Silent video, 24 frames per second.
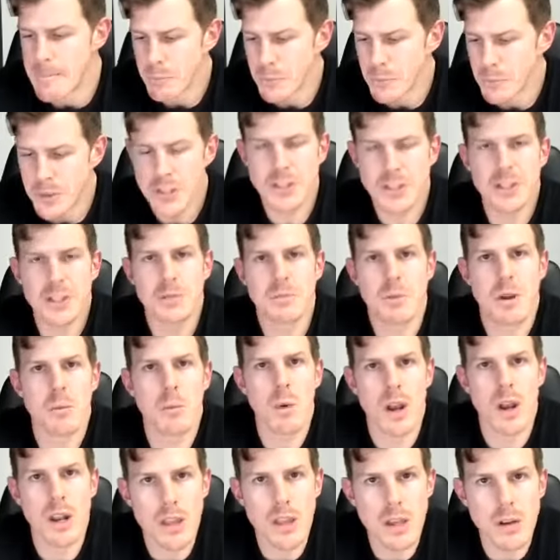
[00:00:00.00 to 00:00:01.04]
This has been
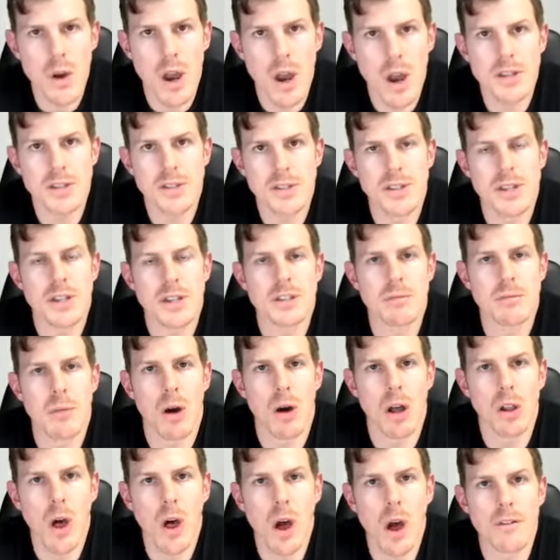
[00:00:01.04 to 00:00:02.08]
one of the greatest years of my
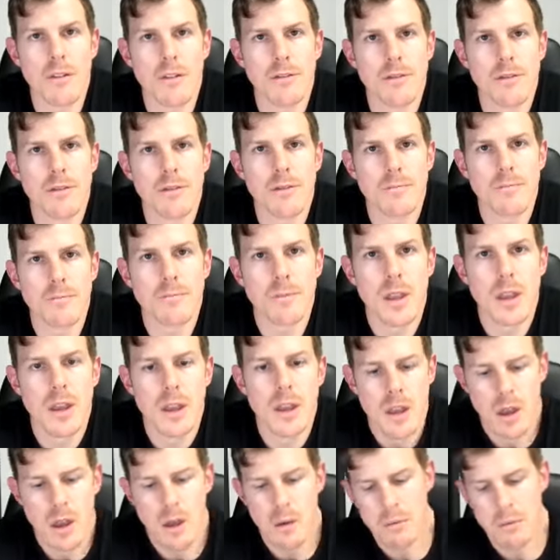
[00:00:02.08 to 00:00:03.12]
life.
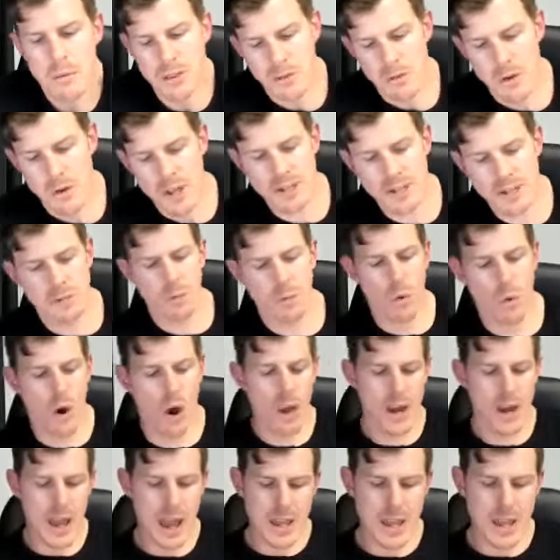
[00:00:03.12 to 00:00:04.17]
But the reason why
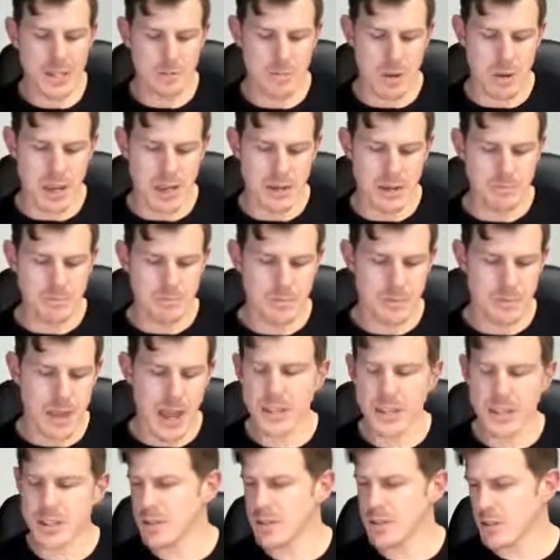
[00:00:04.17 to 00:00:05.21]
it has been
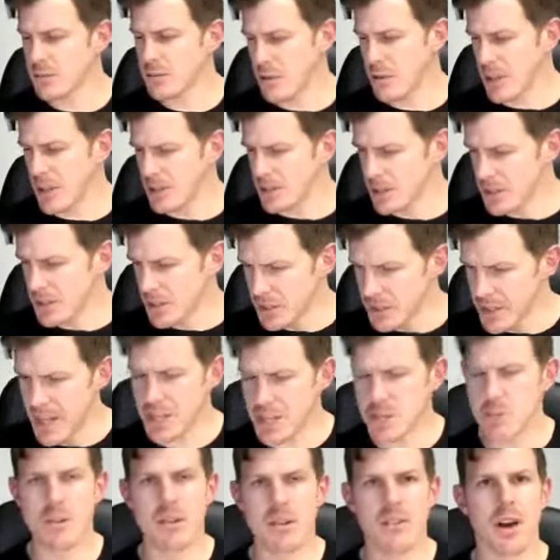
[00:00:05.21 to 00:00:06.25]
hasn't been to the
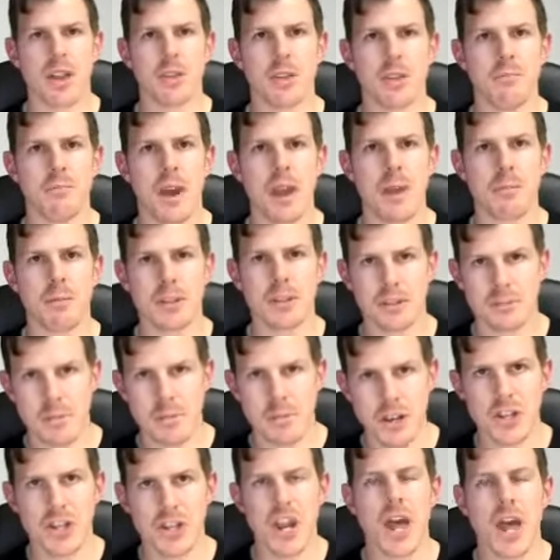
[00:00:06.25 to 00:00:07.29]
detriment of other people. It's been
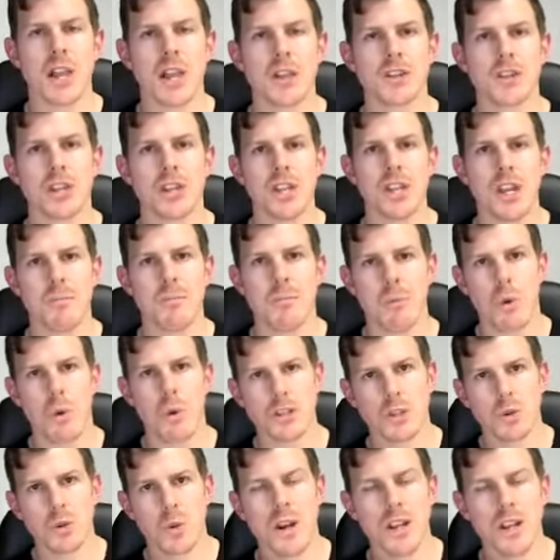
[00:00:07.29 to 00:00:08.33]
a challenging year, but what
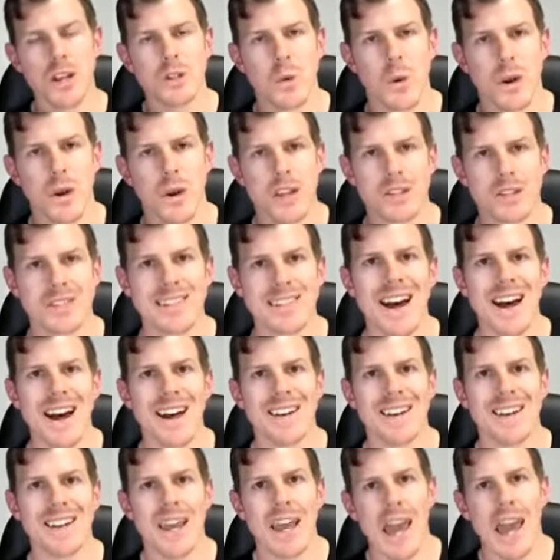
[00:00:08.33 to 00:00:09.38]
2020 has
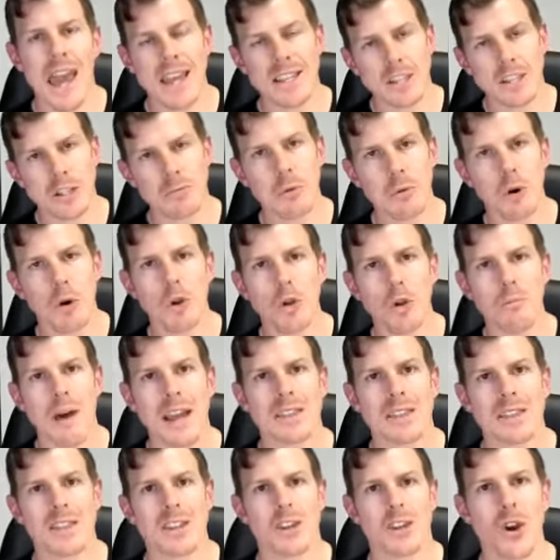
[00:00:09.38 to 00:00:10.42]
done is it's pulled
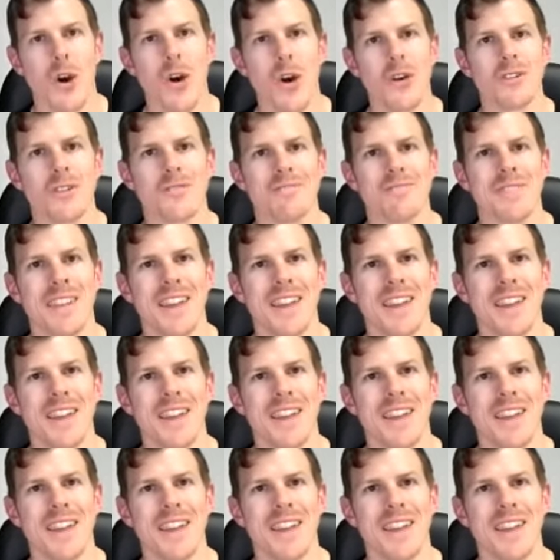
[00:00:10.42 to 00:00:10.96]
back the curtain